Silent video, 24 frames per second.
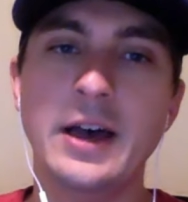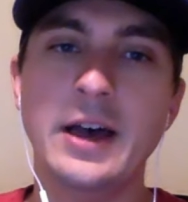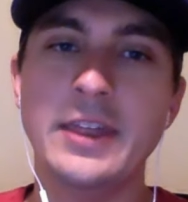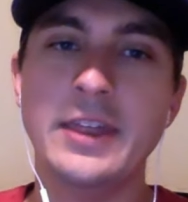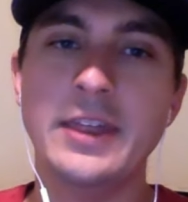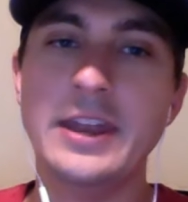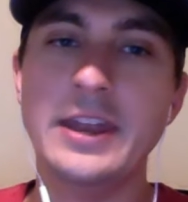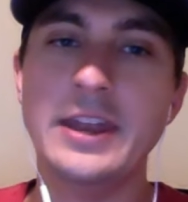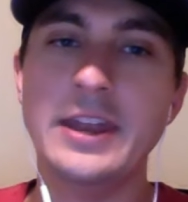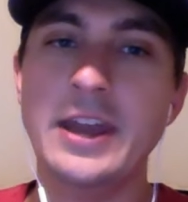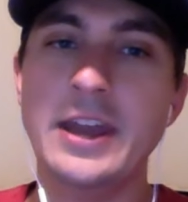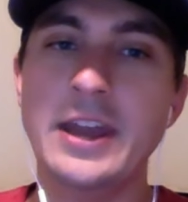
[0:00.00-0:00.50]

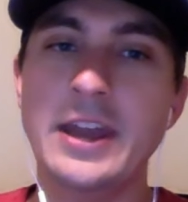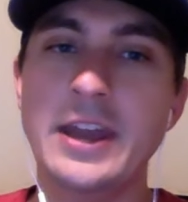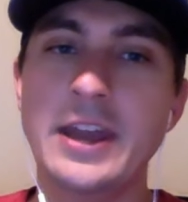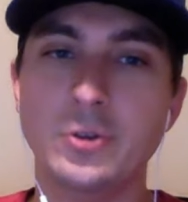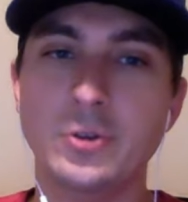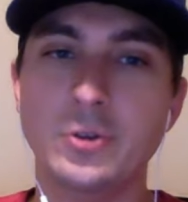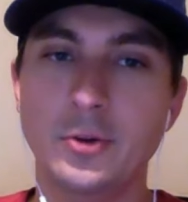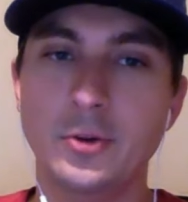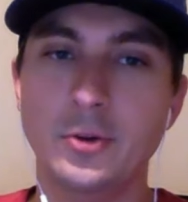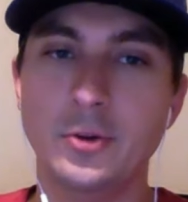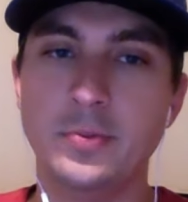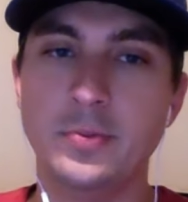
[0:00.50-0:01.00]
next
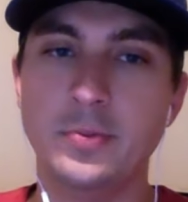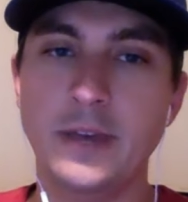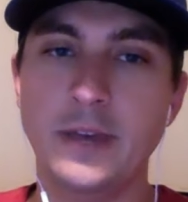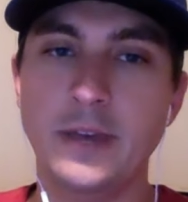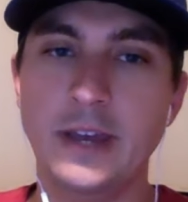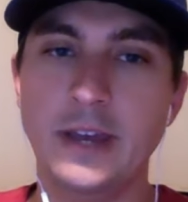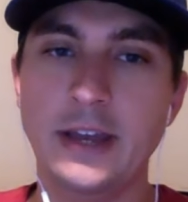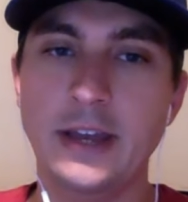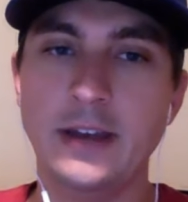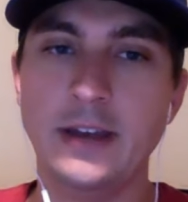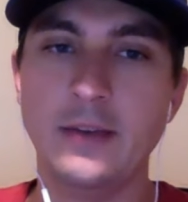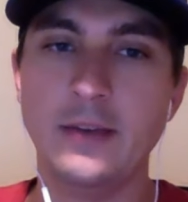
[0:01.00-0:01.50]
group,
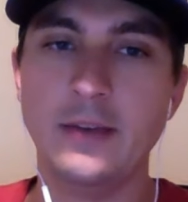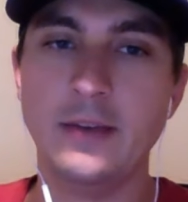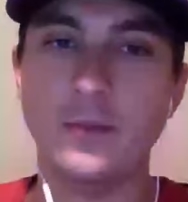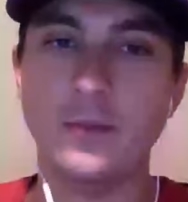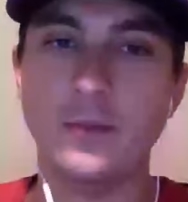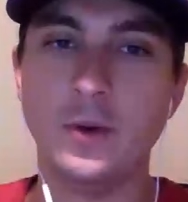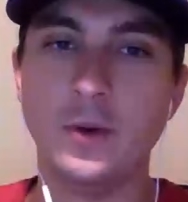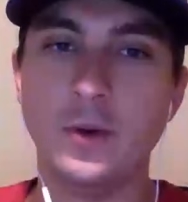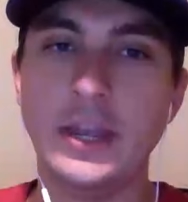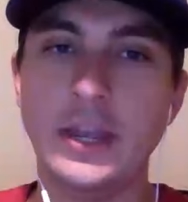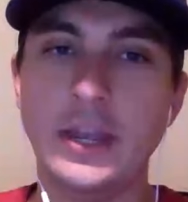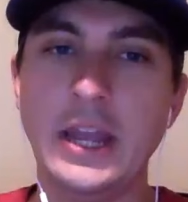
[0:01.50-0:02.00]
and
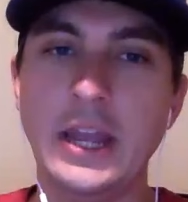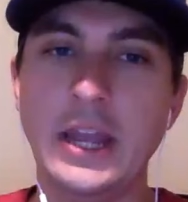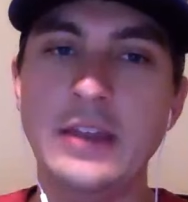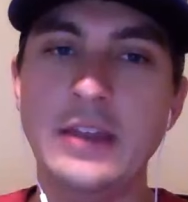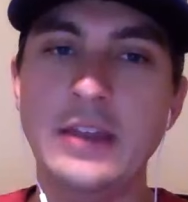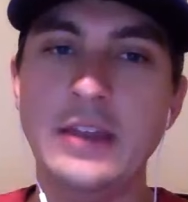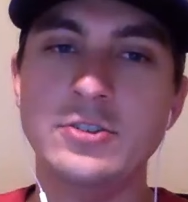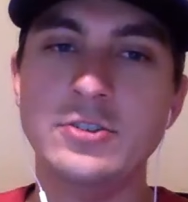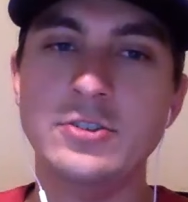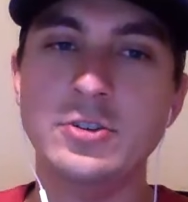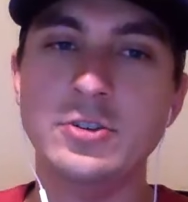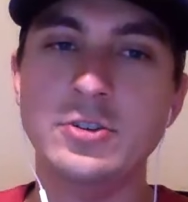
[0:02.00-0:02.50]
we're getting
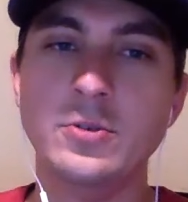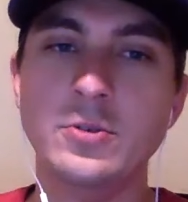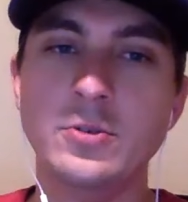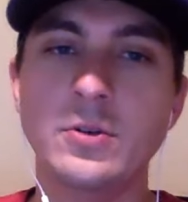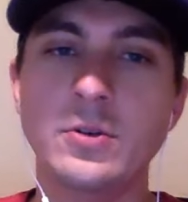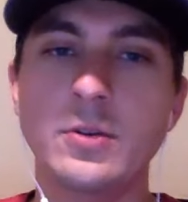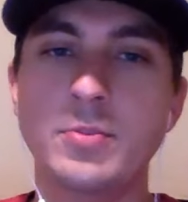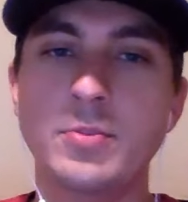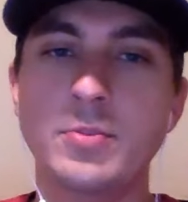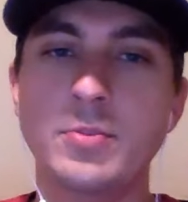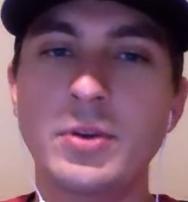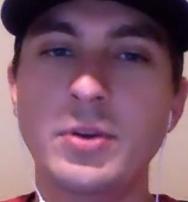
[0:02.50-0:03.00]
into
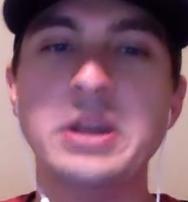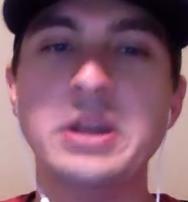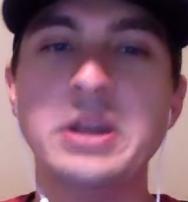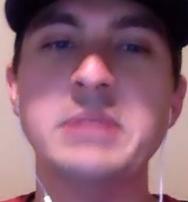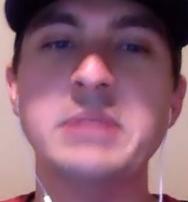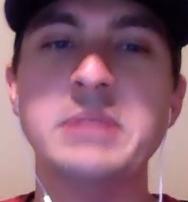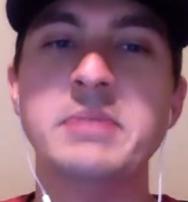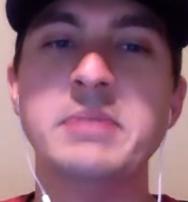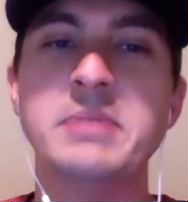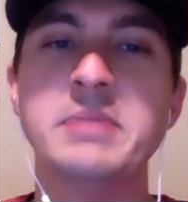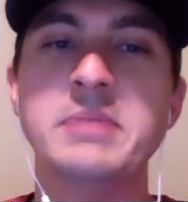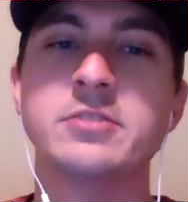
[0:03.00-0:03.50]
a pretty good
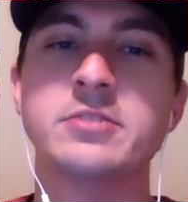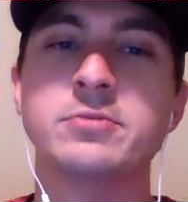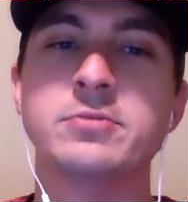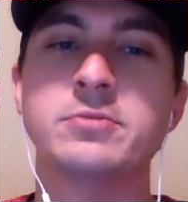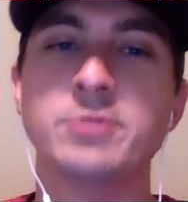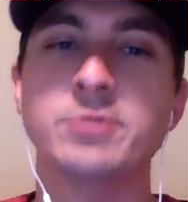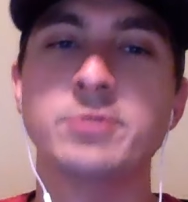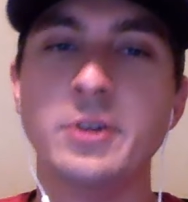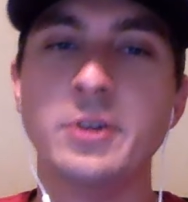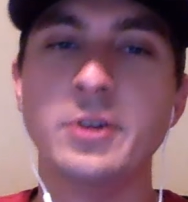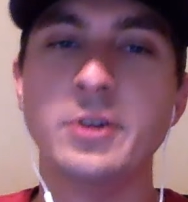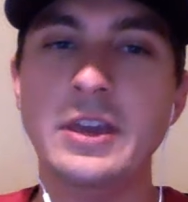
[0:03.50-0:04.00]
mix of
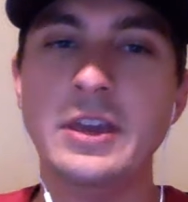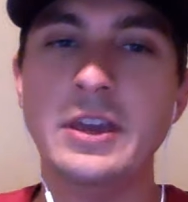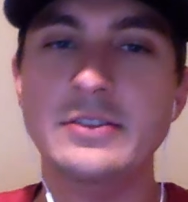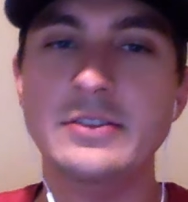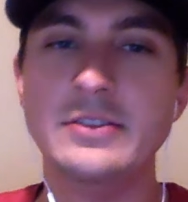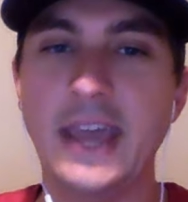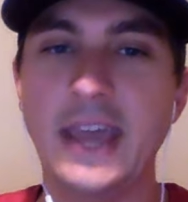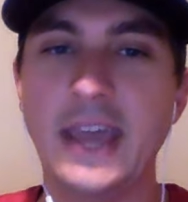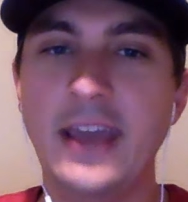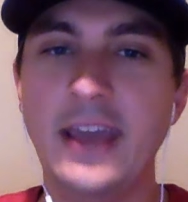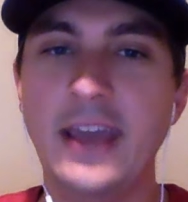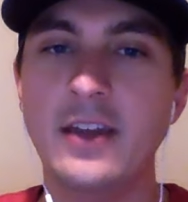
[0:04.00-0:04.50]
rookies
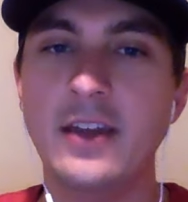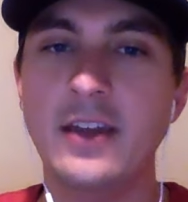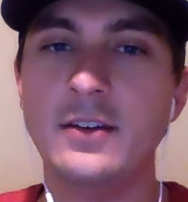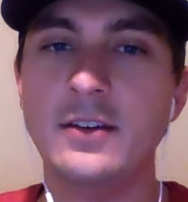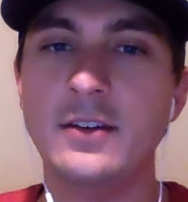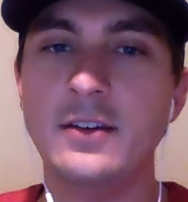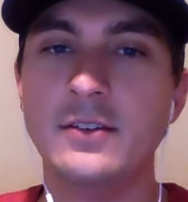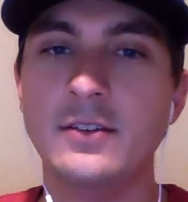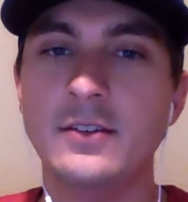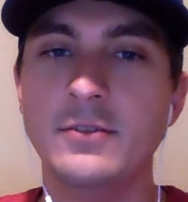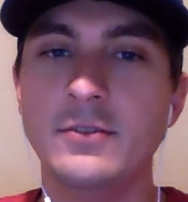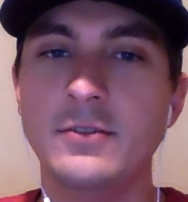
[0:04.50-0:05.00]

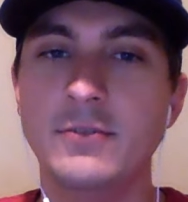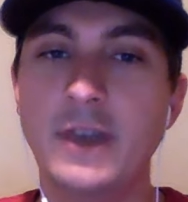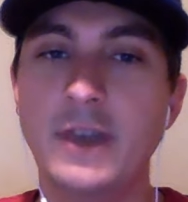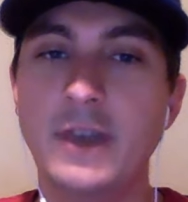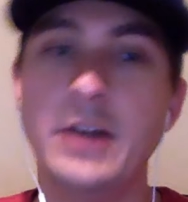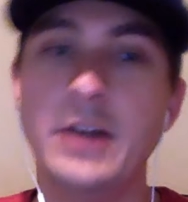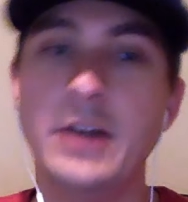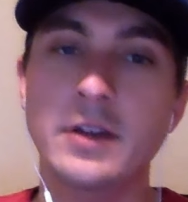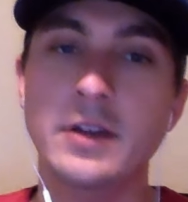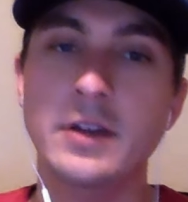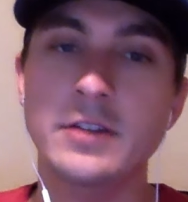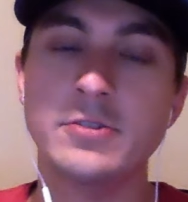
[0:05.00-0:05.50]
and
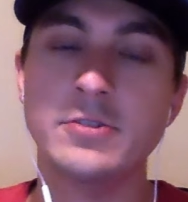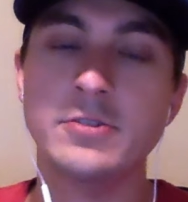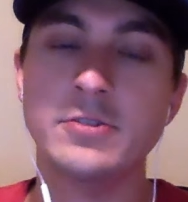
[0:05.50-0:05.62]
veterans,